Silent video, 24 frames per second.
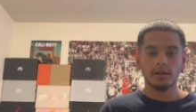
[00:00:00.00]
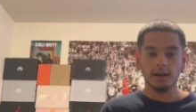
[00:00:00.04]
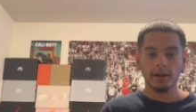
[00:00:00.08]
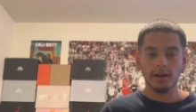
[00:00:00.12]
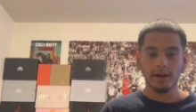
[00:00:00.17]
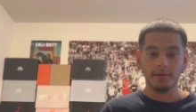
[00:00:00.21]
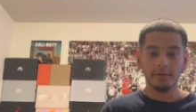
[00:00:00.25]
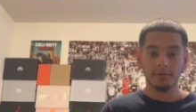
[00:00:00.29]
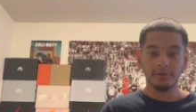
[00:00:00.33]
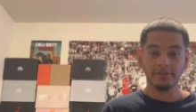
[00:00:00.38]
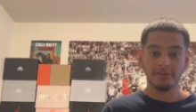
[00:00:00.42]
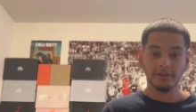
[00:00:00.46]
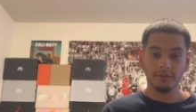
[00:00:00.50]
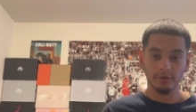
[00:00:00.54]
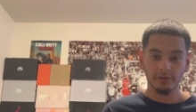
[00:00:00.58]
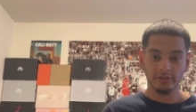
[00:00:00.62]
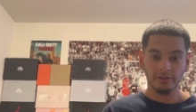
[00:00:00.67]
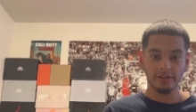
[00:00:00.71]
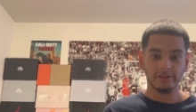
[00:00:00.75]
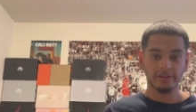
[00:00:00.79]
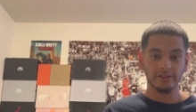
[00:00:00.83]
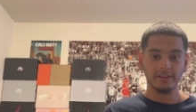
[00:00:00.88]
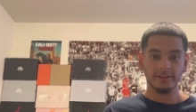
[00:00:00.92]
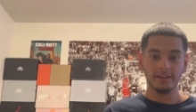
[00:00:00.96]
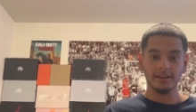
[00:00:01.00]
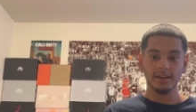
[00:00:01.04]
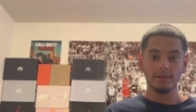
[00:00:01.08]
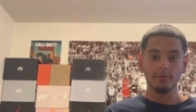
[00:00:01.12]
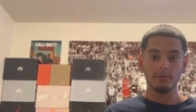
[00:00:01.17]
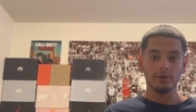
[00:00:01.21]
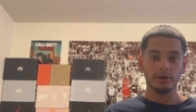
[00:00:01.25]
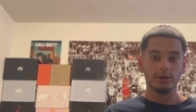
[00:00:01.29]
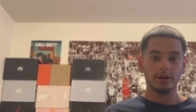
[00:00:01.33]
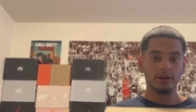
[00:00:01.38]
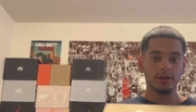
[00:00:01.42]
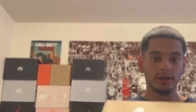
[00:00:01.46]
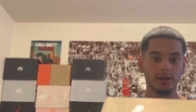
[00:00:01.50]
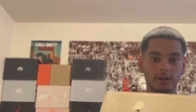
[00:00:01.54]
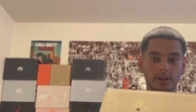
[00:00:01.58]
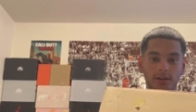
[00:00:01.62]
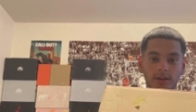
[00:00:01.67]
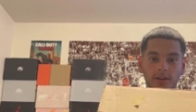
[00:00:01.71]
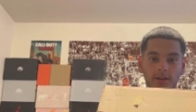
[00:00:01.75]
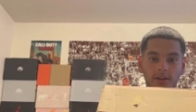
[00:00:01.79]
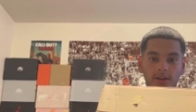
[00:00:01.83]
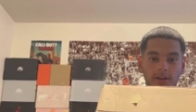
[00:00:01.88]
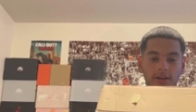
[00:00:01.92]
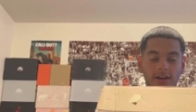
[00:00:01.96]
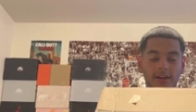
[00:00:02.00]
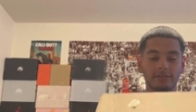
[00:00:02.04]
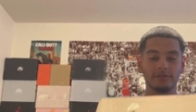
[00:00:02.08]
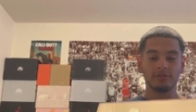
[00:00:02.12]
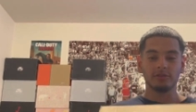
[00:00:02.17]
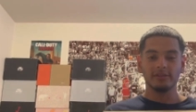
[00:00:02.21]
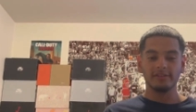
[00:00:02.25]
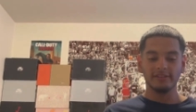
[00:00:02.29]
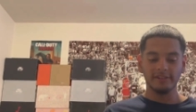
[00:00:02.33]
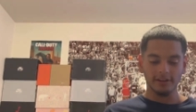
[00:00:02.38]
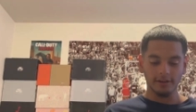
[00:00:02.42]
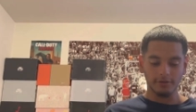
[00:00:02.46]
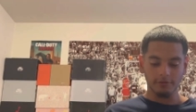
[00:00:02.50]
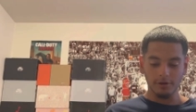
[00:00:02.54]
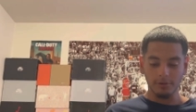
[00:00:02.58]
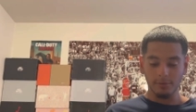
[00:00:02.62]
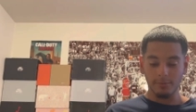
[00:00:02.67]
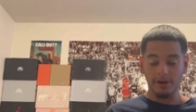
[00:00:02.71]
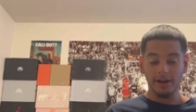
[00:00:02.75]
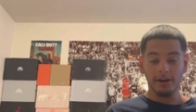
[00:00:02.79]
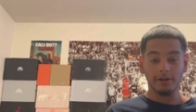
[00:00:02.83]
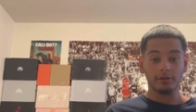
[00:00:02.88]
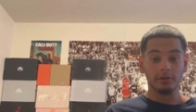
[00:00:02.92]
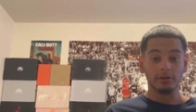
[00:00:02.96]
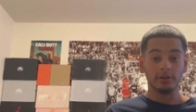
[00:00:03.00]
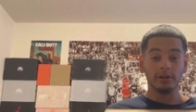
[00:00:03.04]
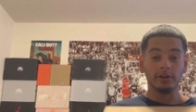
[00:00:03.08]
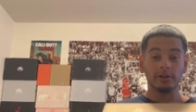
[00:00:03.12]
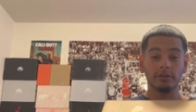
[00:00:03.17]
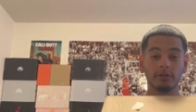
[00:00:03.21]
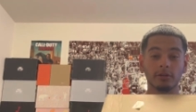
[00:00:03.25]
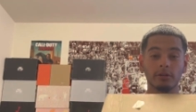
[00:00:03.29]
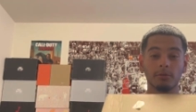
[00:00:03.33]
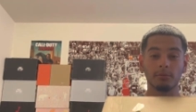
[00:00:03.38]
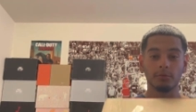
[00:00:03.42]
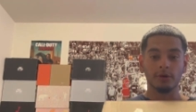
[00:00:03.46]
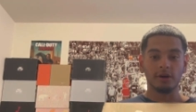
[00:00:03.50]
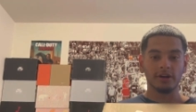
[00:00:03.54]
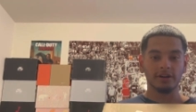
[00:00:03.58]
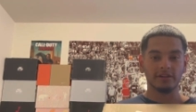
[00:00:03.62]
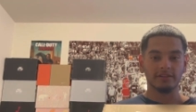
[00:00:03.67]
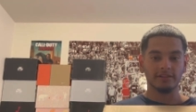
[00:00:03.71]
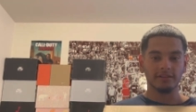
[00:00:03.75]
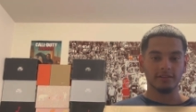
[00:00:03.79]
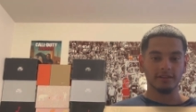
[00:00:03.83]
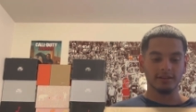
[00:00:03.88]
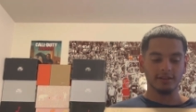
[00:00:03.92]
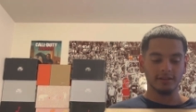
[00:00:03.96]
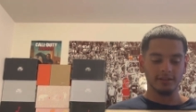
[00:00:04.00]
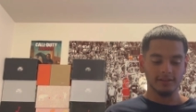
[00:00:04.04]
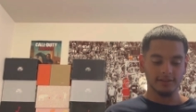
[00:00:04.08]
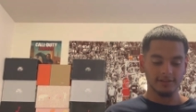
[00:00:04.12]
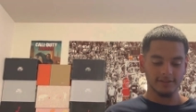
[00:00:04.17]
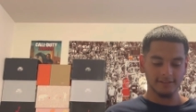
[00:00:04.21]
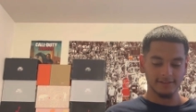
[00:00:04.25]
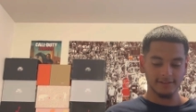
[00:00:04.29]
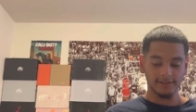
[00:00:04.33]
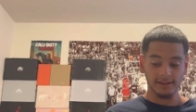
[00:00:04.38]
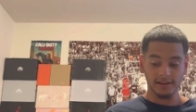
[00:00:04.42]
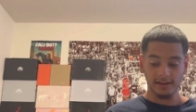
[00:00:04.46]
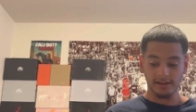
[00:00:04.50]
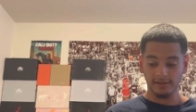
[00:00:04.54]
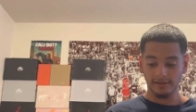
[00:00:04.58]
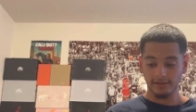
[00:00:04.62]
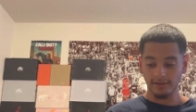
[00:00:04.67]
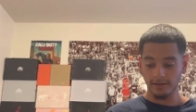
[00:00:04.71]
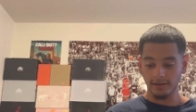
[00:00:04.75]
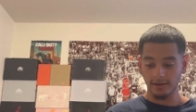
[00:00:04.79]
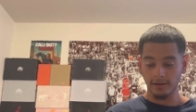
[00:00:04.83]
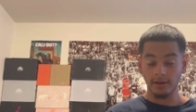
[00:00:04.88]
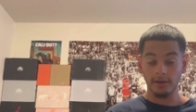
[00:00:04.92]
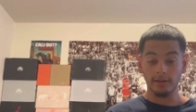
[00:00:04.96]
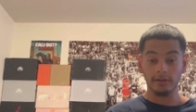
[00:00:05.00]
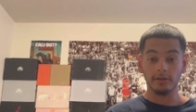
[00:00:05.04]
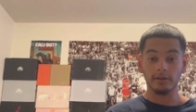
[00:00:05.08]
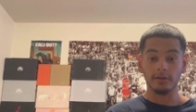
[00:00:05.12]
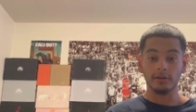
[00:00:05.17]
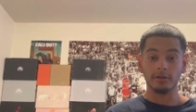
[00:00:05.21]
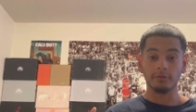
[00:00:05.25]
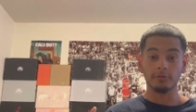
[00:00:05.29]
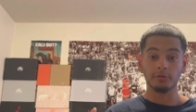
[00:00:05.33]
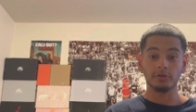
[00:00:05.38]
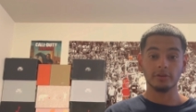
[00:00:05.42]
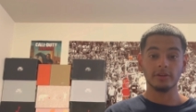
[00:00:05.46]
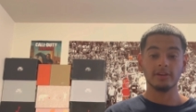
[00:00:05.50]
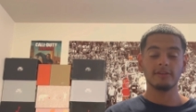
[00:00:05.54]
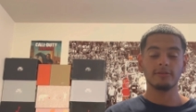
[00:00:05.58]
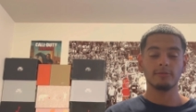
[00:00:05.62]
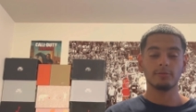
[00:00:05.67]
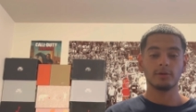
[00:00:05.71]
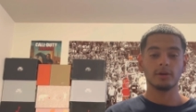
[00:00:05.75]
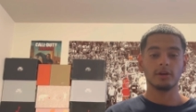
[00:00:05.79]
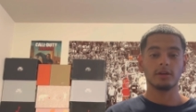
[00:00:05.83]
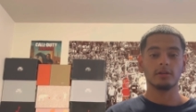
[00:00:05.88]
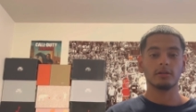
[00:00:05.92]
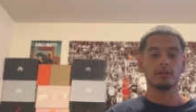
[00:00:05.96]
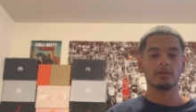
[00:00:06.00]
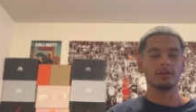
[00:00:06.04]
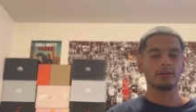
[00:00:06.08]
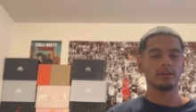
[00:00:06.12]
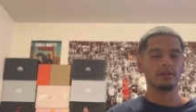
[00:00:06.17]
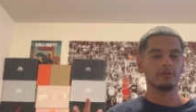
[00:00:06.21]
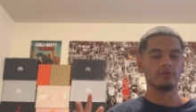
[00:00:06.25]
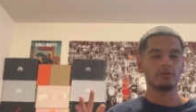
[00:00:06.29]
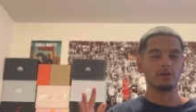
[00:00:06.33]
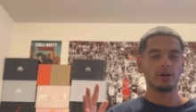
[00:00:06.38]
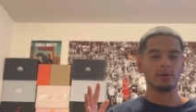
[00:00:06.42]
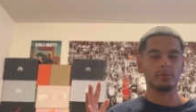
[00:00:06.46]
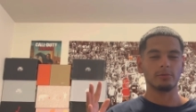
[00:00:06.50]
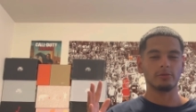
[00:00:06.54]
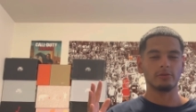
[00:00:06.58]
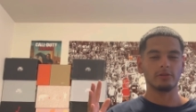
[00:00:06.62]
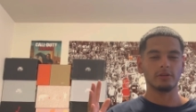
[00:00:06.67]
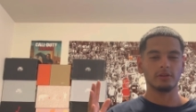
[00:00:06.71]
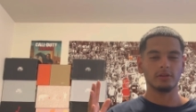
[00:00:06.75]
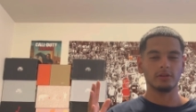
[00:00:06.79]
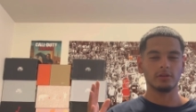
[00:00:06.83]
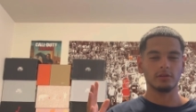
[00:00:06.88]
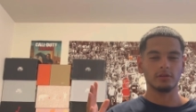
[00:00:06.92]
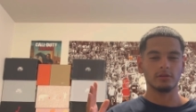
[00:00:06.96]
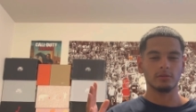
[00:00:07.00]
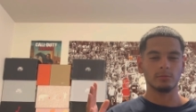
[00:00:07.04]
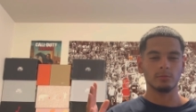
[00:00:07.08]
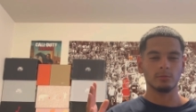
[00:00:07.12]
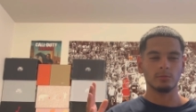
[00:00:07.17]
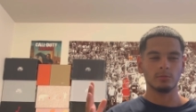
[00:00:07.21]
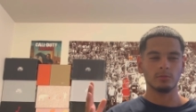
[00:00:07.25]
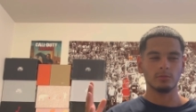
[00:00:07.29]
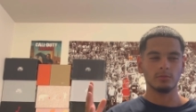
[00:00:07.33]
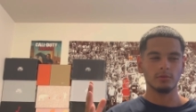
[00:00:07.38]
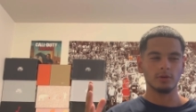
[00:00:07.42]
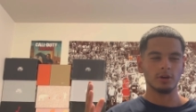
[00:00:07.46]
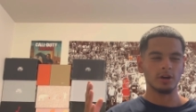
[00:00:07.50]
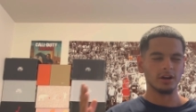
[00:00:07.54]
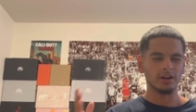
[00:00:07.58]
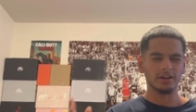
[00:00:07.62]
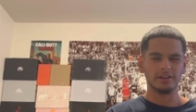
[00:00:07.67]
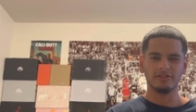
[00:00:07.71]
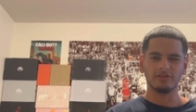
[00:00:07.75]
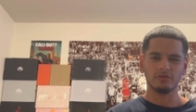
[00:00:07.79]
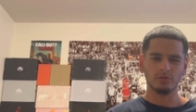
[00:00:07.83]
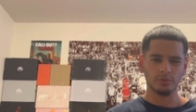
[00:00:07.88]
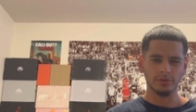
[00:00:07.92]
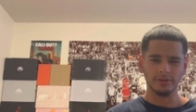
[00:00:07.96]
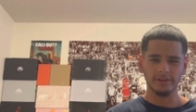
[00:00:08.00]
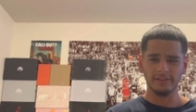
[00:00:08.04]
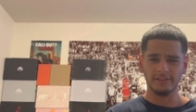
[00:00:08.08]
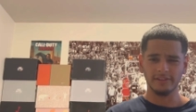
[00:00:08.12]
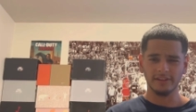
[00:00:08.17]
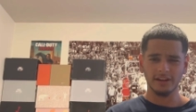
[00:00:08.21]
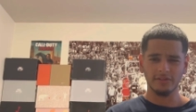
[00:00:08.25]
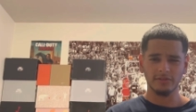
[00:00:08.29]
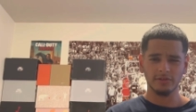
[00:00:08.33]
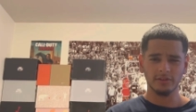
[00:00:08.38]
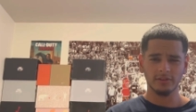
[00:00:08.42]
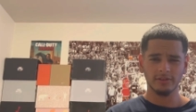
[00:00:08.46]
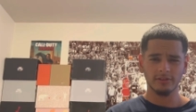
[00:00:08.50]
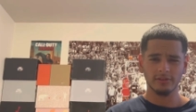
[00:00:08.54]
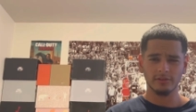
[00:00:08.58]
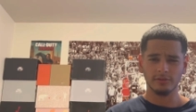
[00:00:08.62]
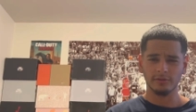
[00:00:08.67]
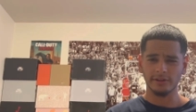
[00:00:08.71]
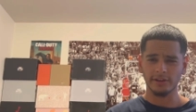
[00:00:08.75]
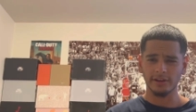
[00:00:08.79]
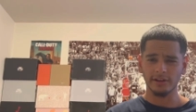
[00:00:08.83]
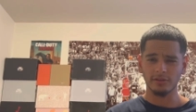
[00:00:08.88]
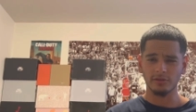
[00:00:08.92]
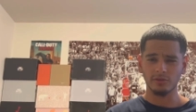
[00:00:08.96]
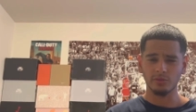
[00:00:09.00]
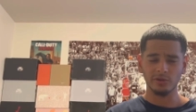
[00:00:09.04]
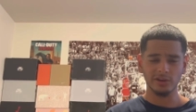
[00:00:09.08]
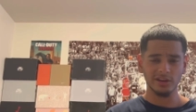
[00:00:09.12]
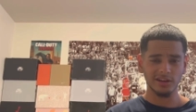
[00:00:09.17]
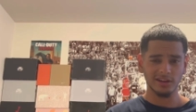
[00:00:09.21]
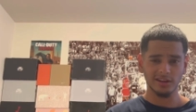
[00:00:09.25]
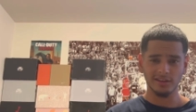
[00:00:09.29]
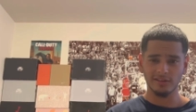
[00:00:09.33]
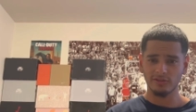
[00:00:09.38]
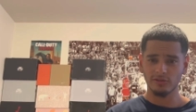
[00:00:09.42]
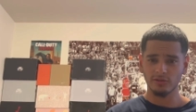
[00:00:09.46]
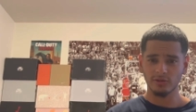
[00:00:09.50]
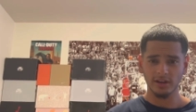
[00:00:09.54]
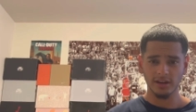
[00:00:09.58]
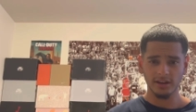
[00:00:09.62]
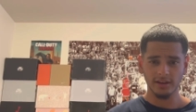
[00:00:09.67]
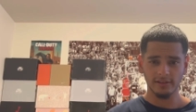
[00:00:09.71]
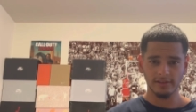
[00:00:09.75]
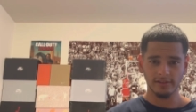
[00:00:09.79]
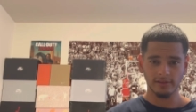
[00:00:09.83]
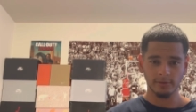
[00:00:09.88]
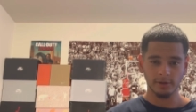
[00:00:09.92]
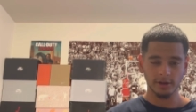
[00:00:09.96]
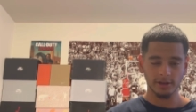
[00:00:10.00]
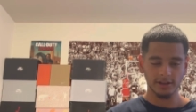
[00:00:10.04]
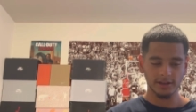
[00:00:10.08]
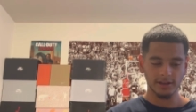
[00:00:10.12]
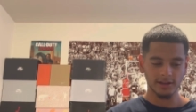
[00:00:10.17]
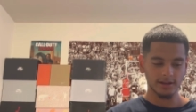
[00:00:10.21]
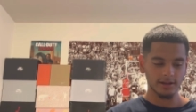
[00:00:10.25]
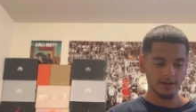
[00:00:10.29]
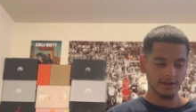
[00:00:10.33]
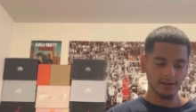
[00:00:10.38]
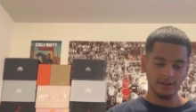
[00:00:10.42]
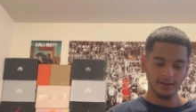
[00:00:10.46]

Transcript: Alright, what's good with y'all today, bro? As you can tell, we back with another unboxing, and this is actually another unreleased pair. It drops um, August 27th, so in like a week and two days, something like that.